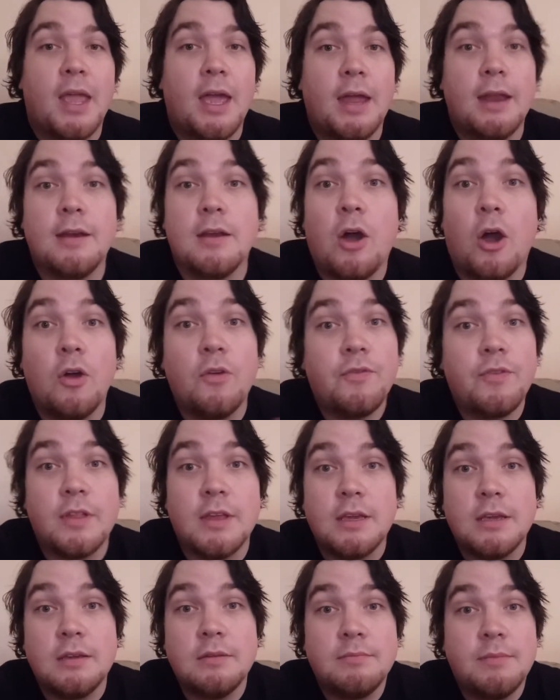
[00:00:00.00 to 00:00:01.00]
and
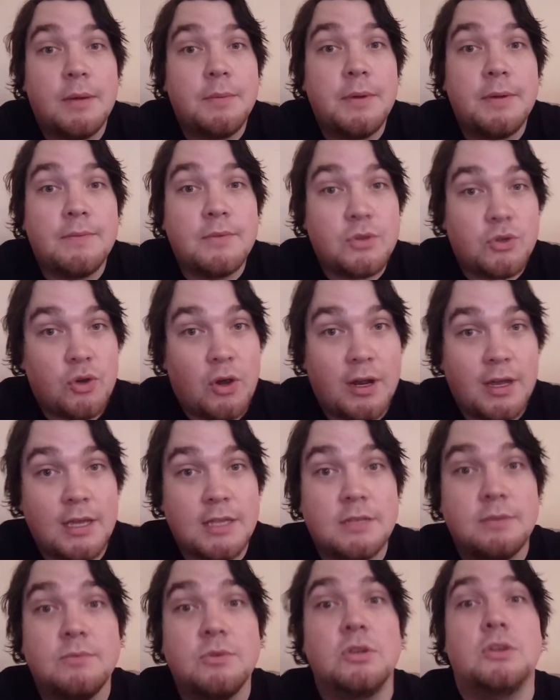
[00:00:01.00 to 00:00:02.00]
hopefully maybe even try and
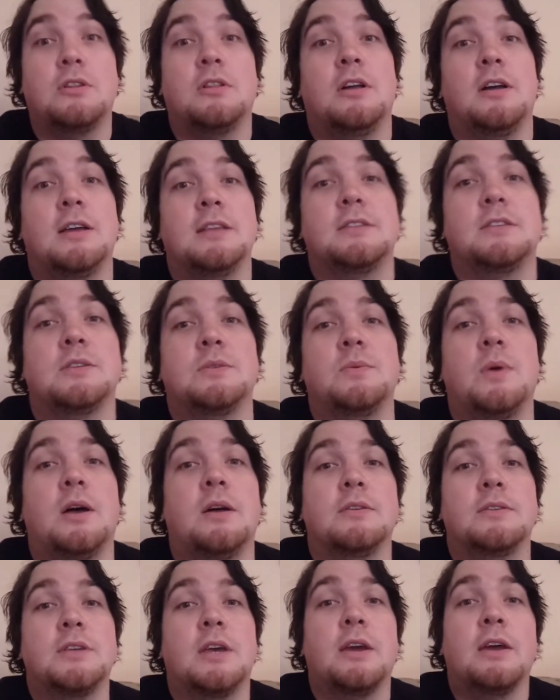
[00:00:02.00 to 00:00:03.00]
get some new clients as
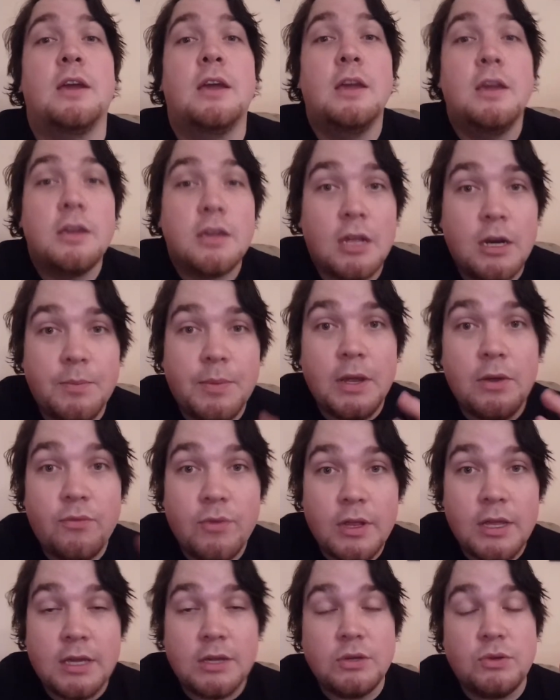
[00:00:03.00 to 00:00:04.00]
well. So going to be a
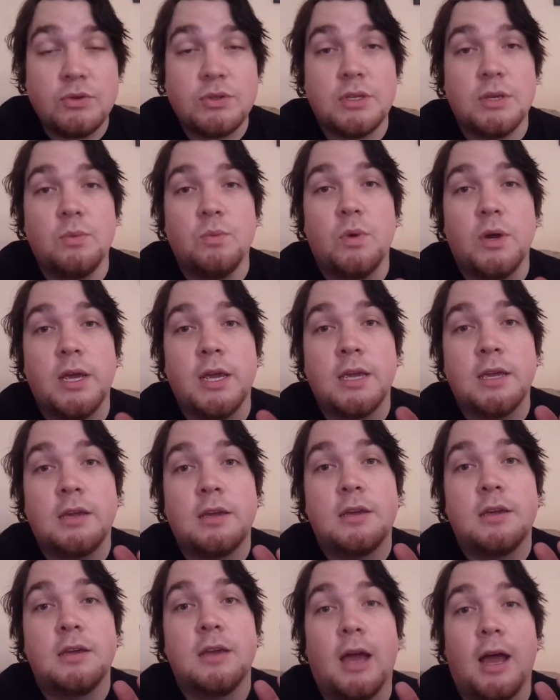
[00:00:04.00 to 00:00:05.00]
really interesting
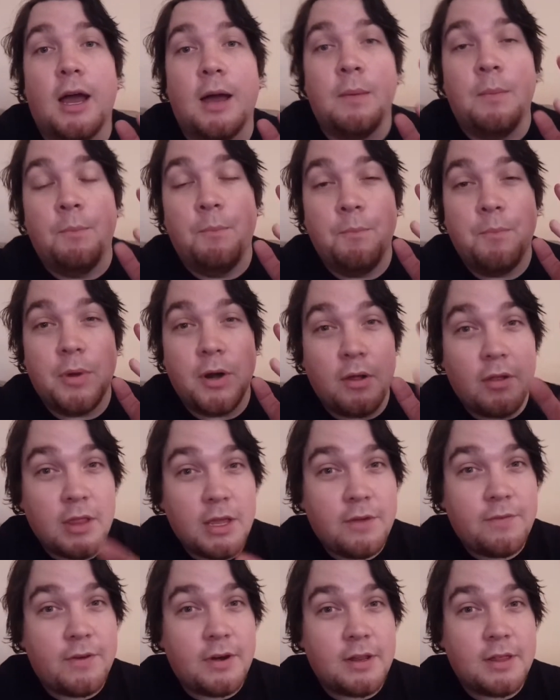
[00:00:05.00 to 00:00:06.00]
week, but I'll
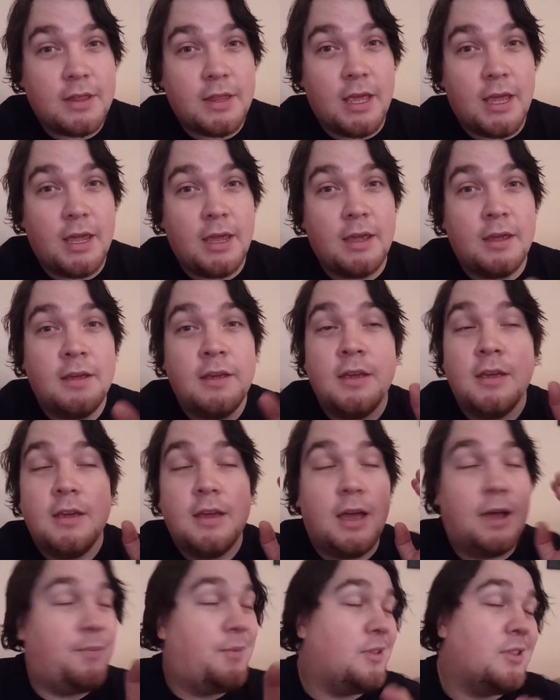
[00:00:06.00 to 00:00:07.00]
leave it there.
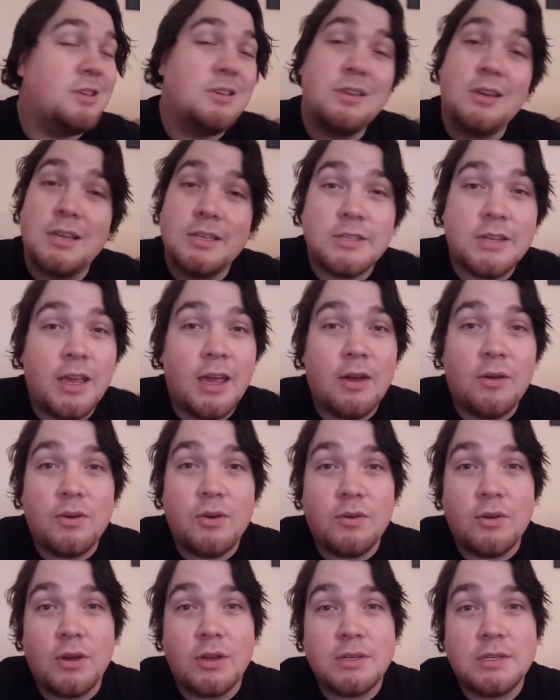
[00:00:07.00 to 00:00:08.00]
I'll let you guys know how it
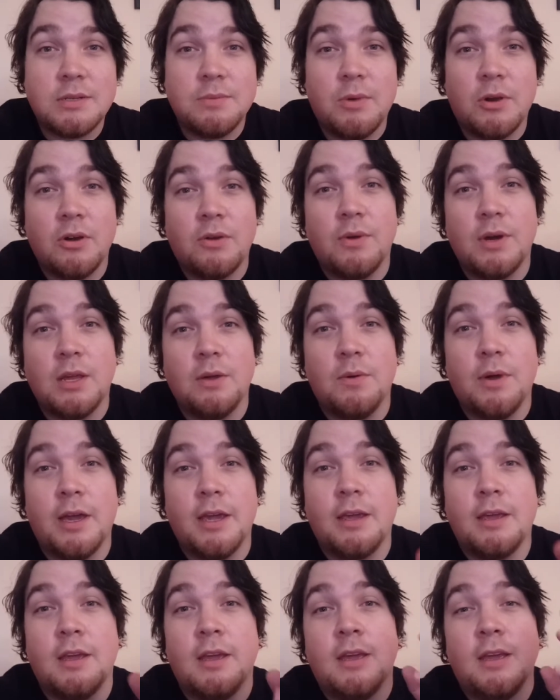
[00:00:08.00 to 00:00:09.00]
all goes tomorrow
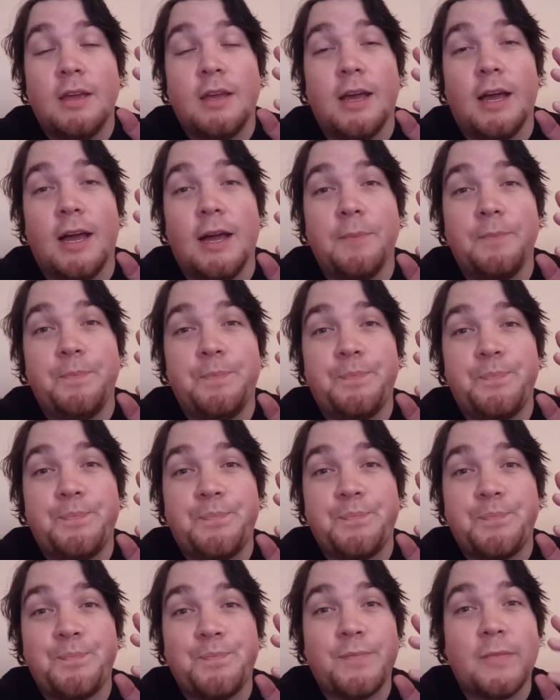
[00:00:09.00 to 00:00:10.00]
anyway.
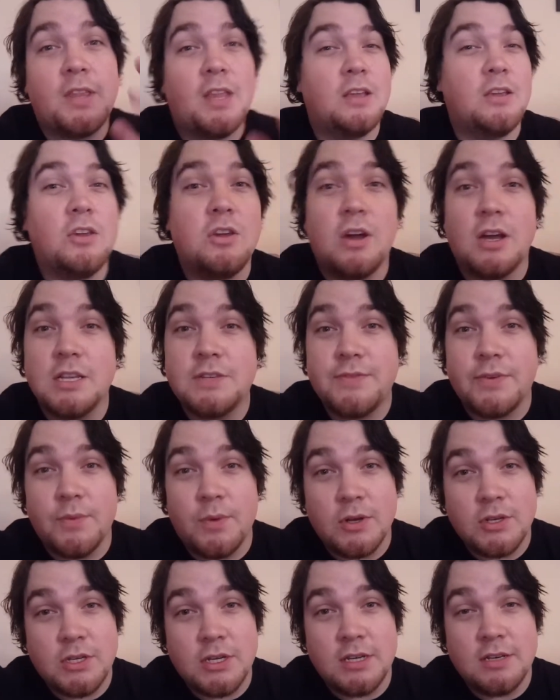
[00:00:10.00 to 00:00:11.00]
Thank you guys for
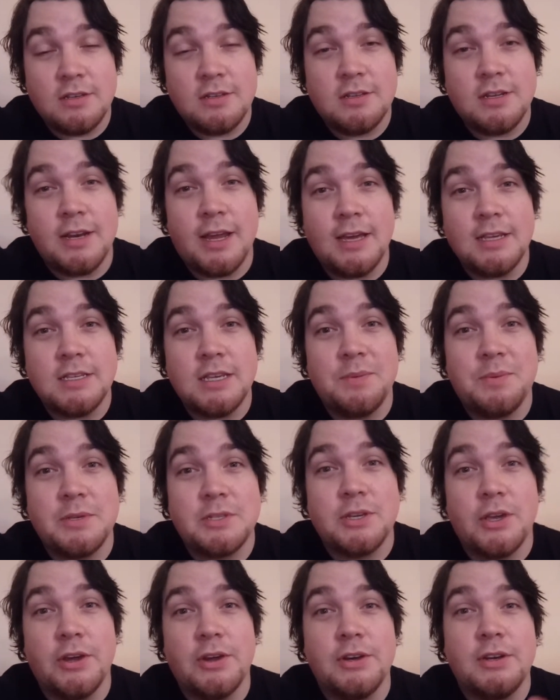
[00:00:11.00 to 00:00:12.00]
watching today's
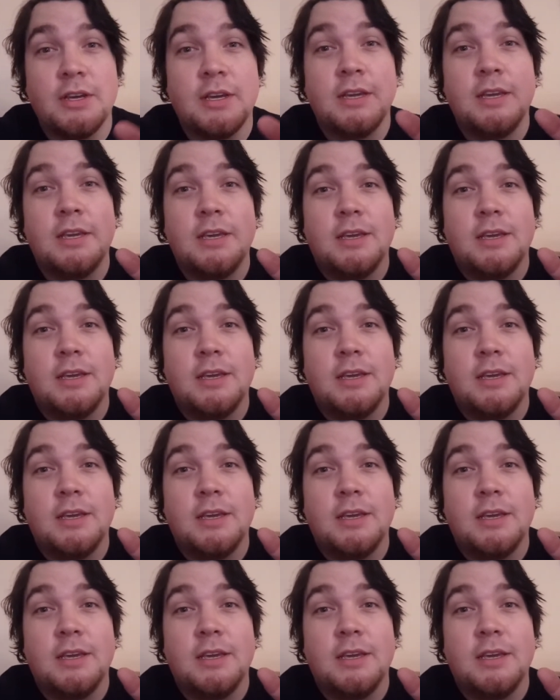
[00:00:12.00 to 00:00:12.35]
episode.